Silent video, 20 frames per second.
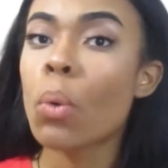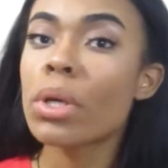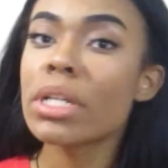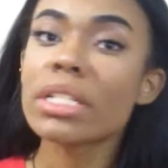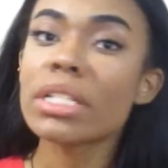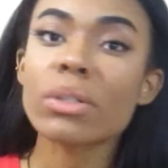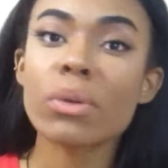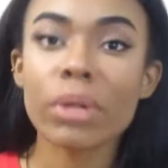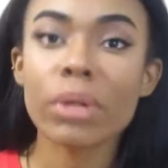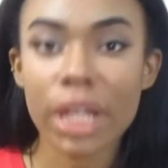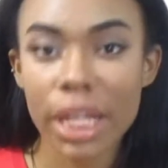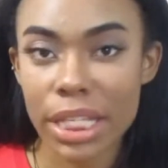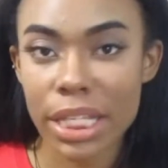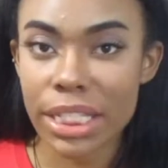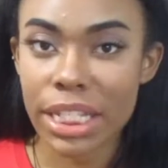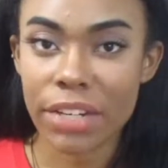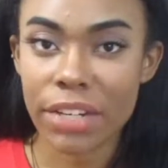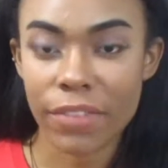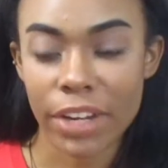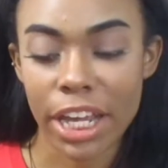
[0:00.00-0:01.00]
we're just gonna get
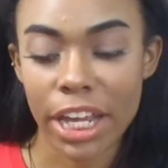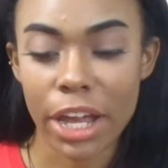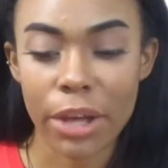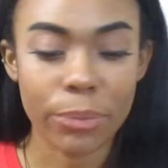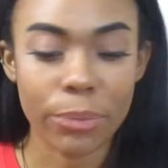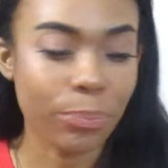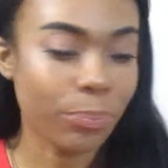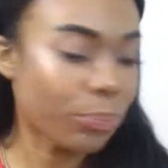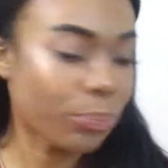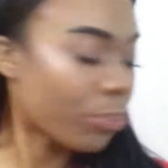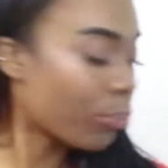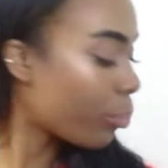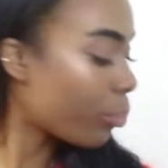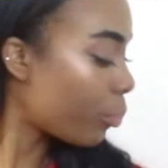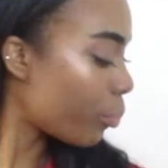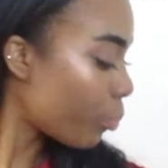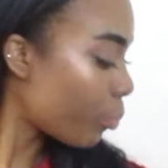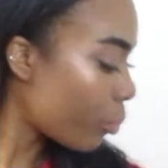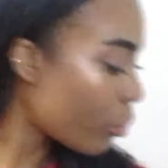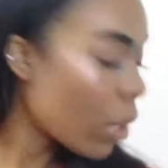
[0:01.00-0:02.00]
into the video.
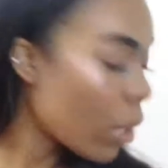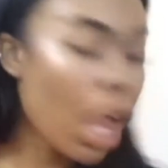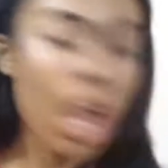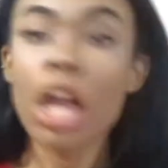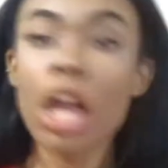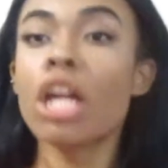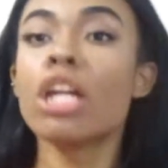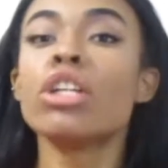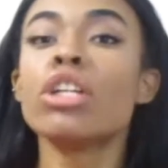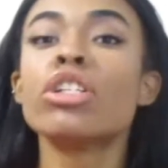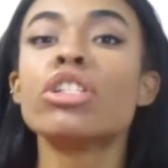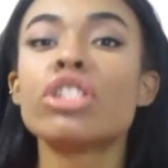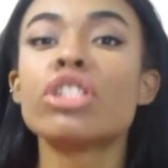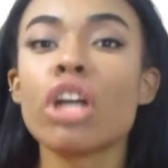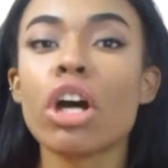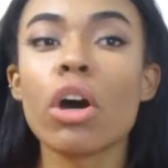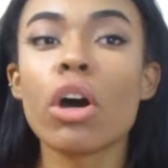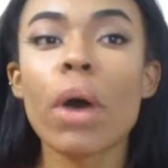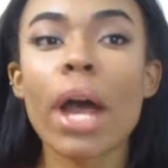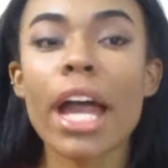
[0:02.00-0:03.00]

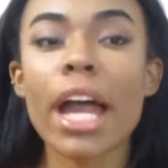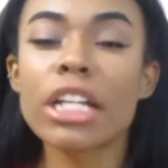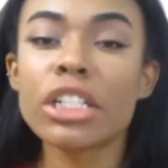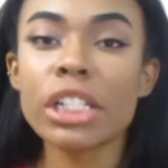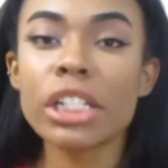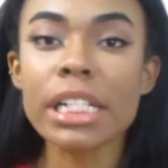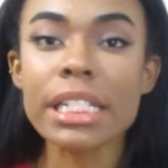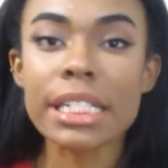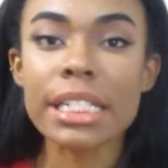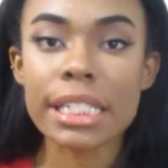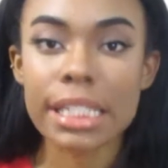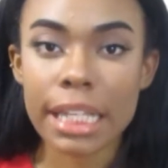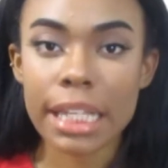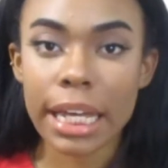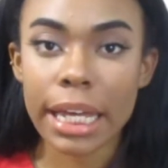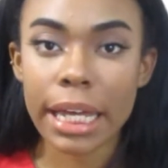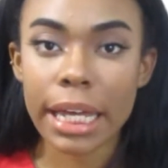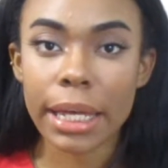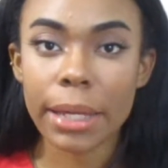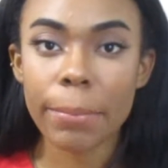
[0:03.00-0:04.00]
So as you can
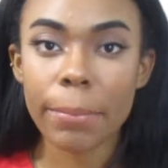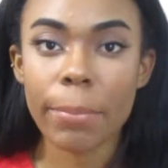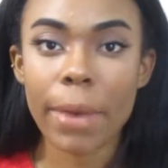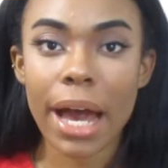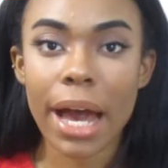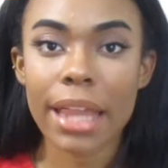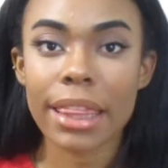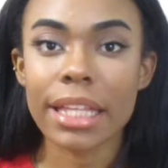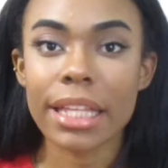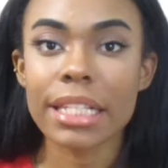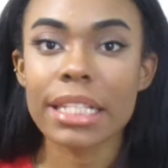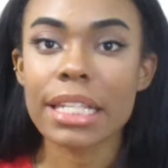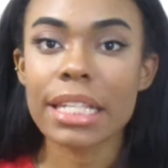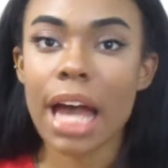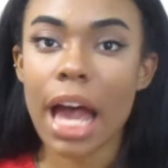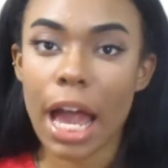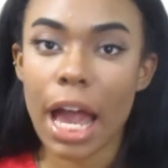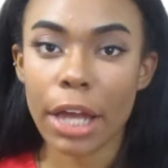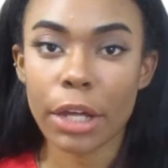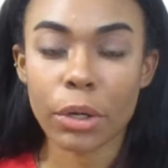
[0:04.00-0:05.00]
see by the
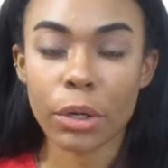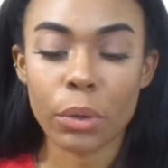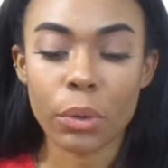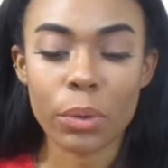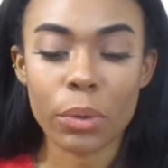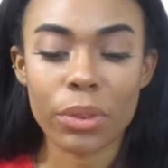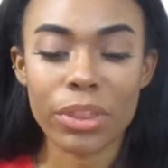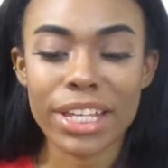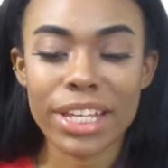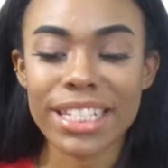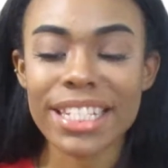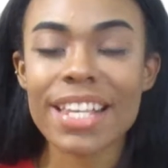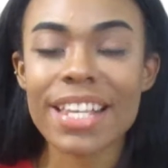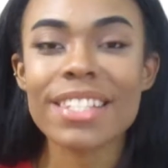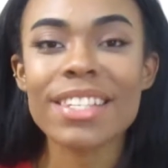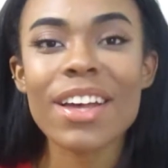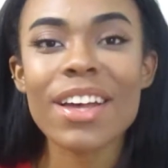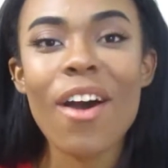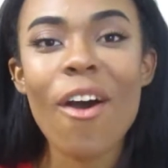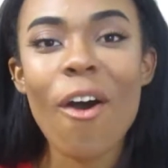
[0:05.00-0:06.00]
title, this
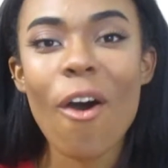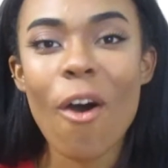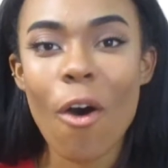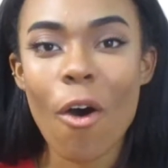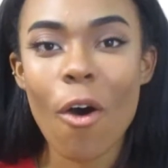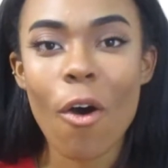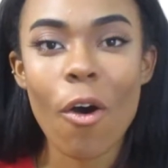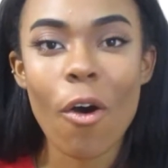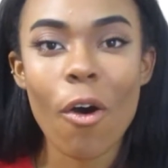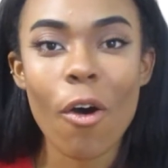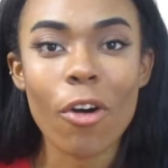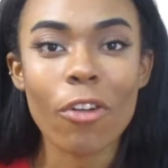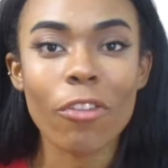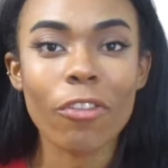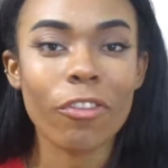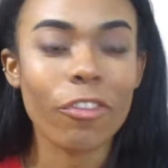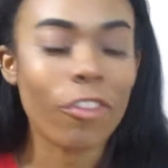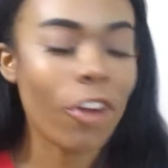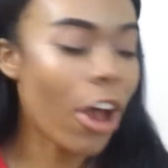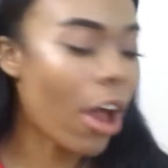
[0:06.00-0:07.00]
is a haul
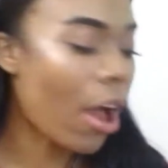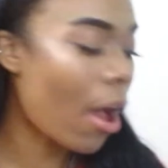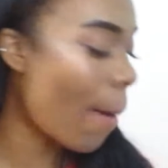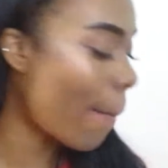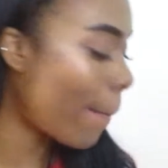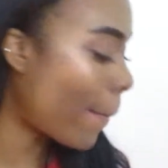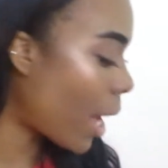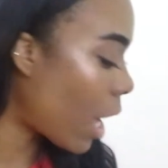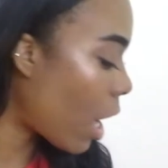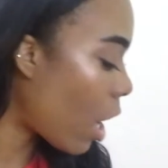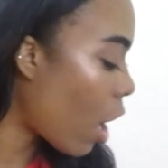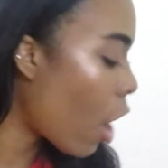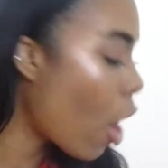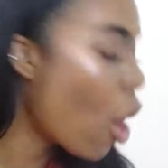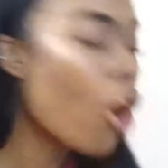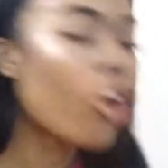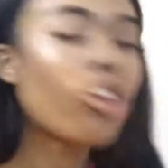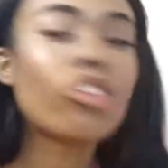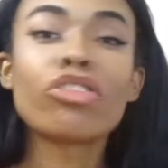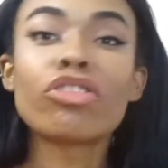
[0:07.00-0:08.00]
from
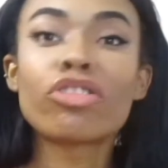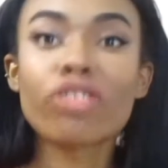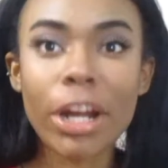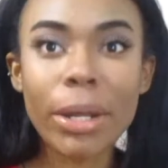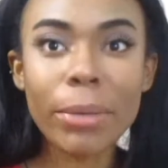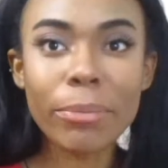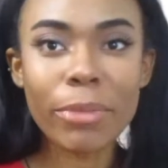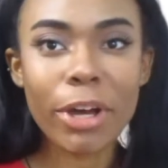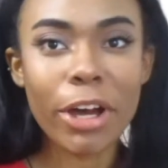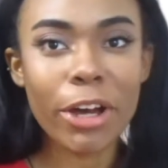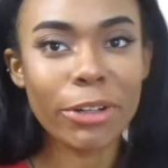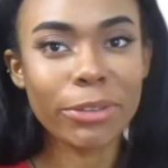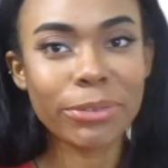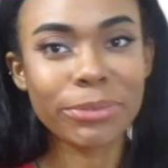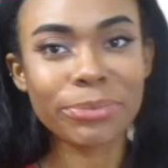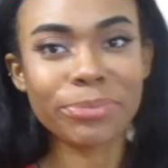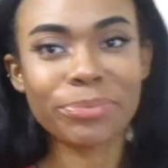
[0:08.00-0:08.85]
Rainbow.